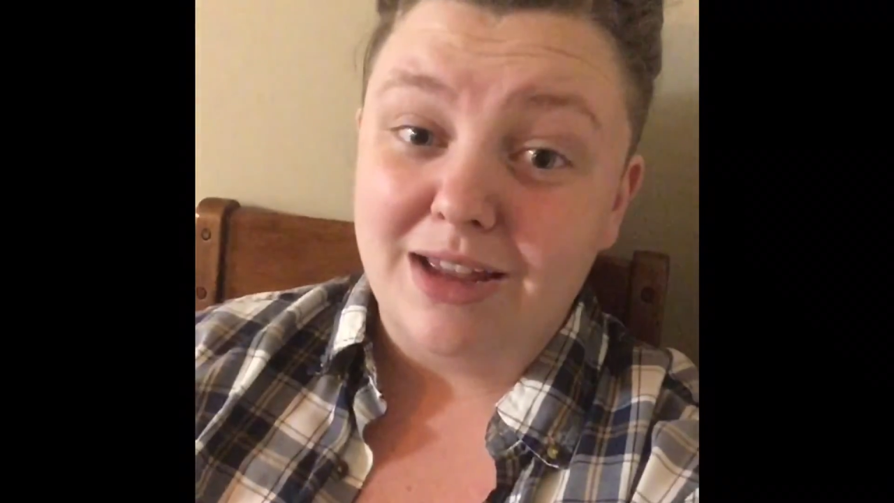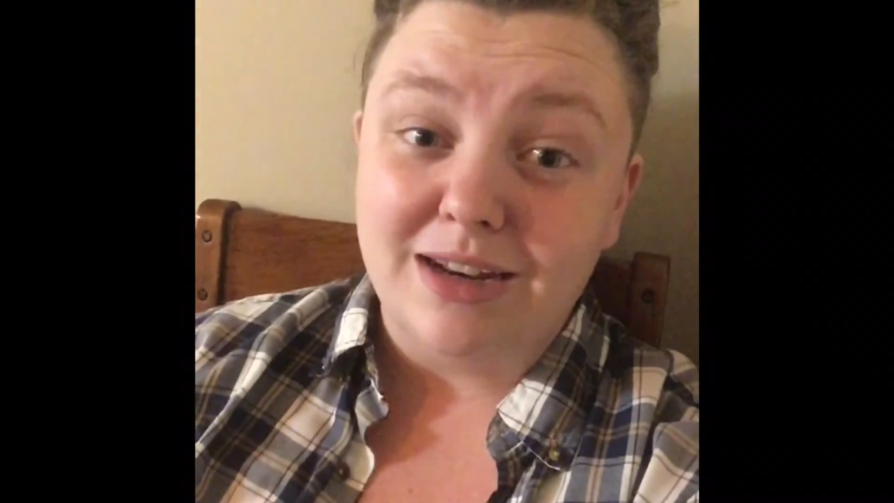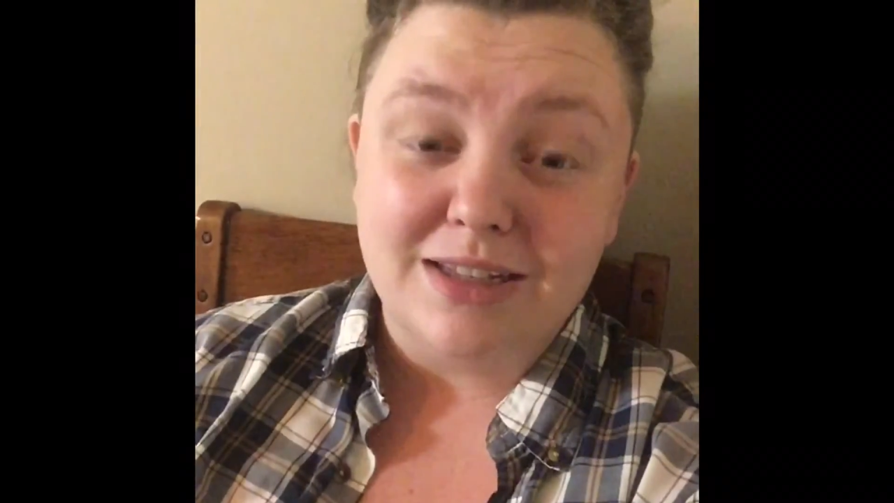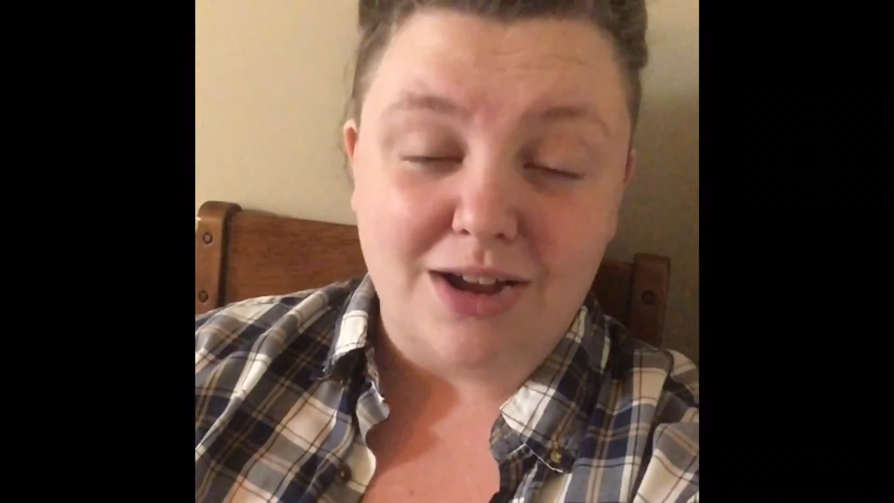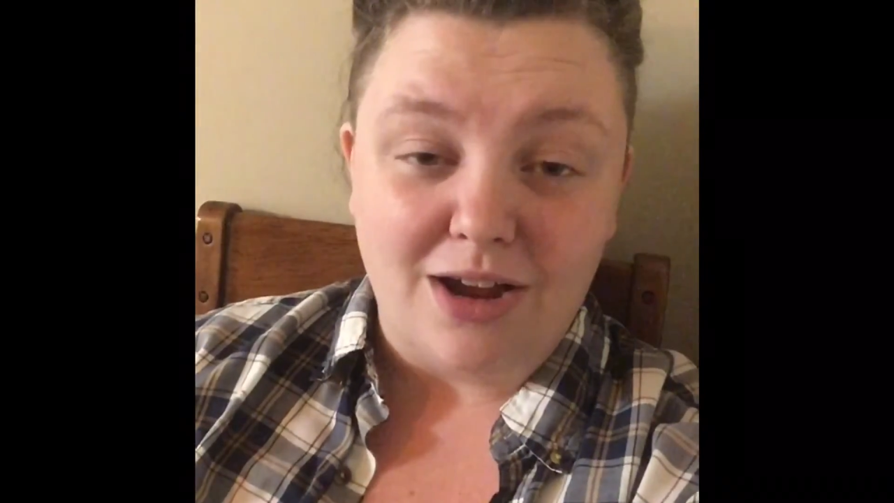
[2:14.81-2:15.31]
and
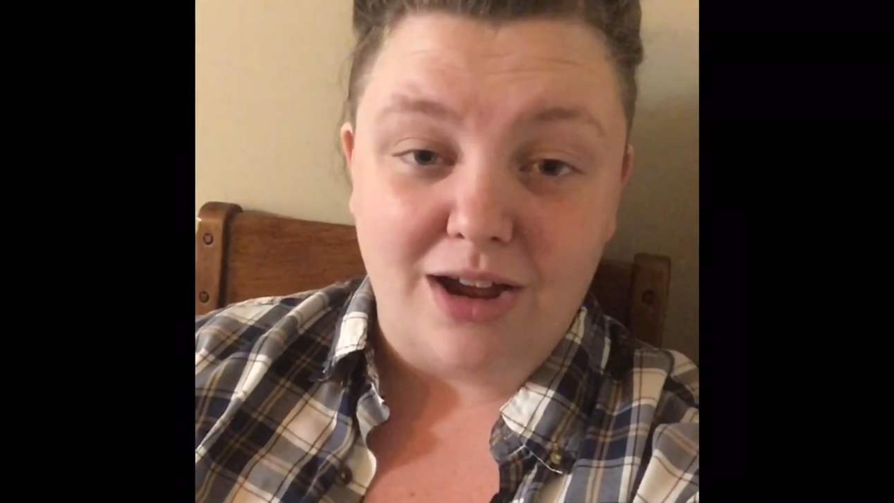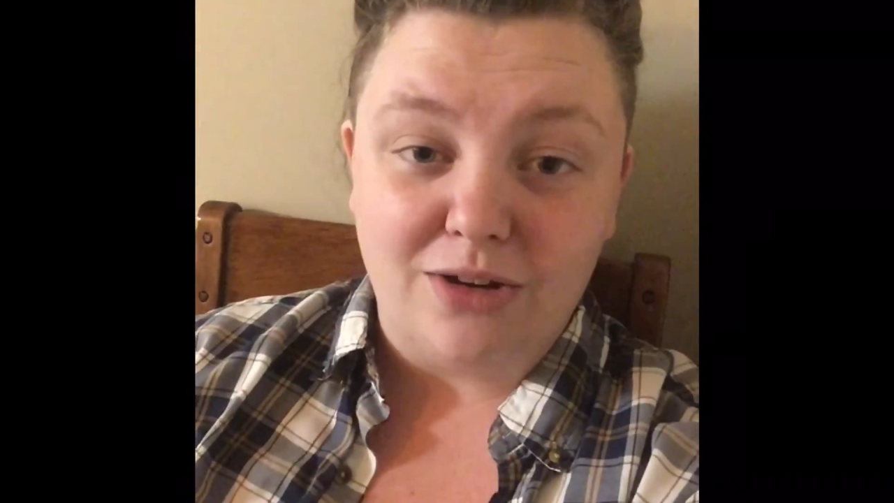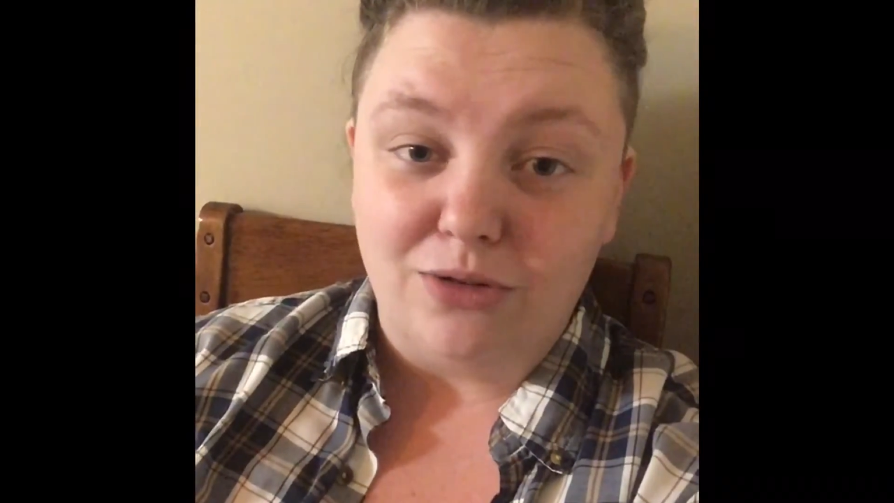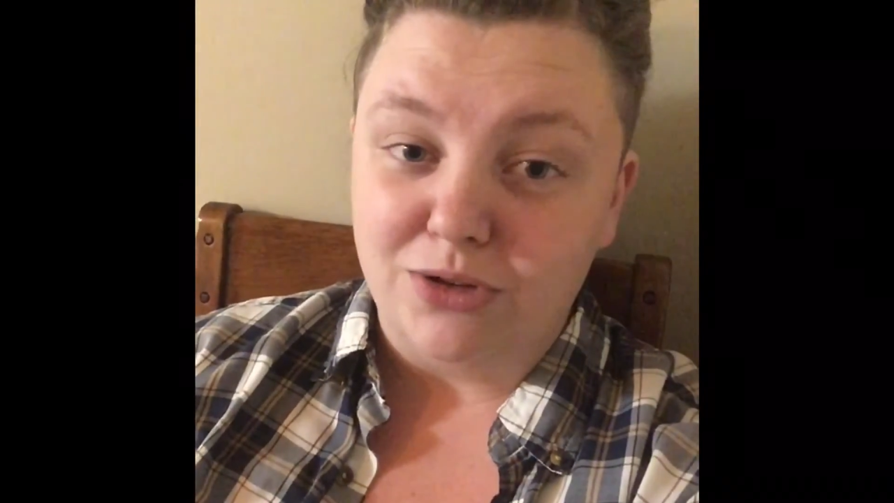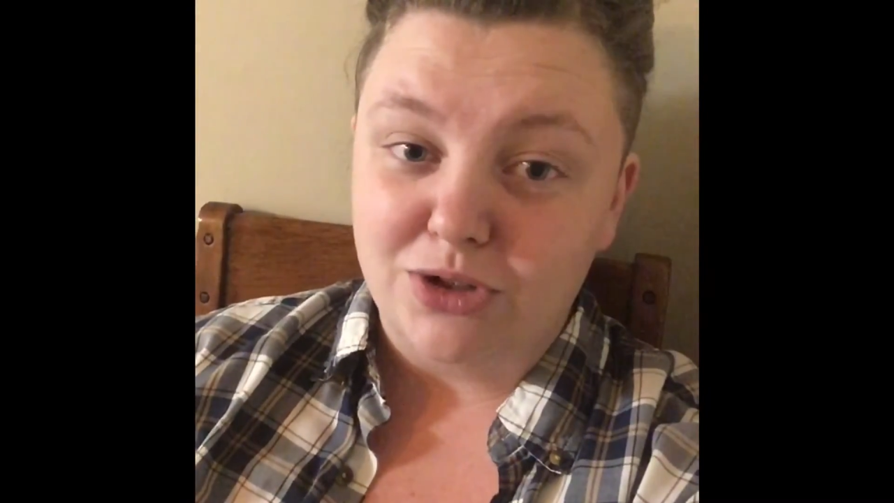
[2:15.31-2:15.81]
it's a hot
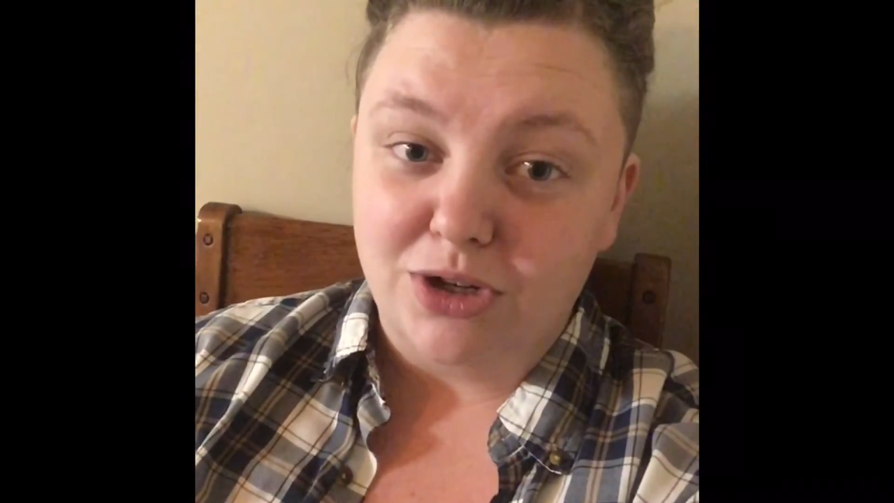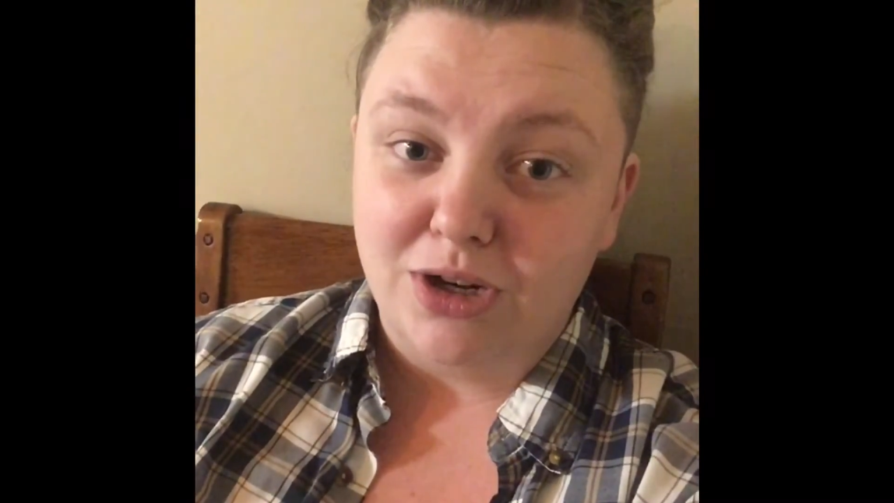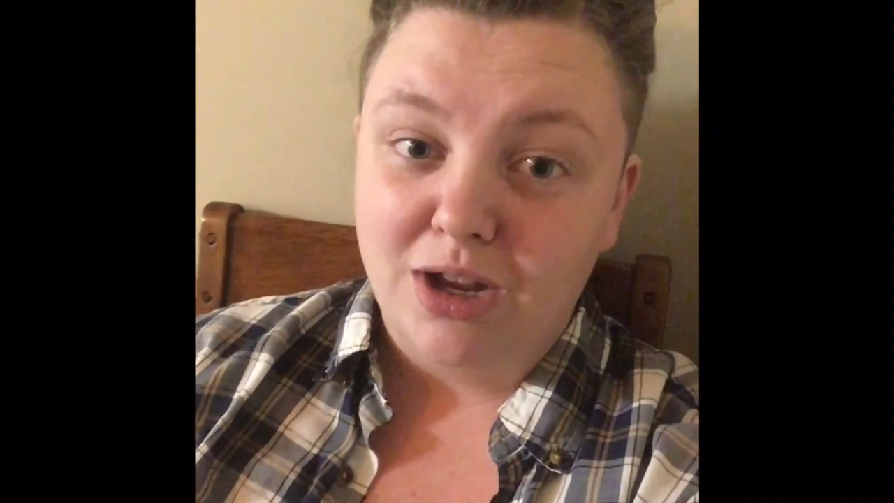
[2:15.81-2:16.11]
culture.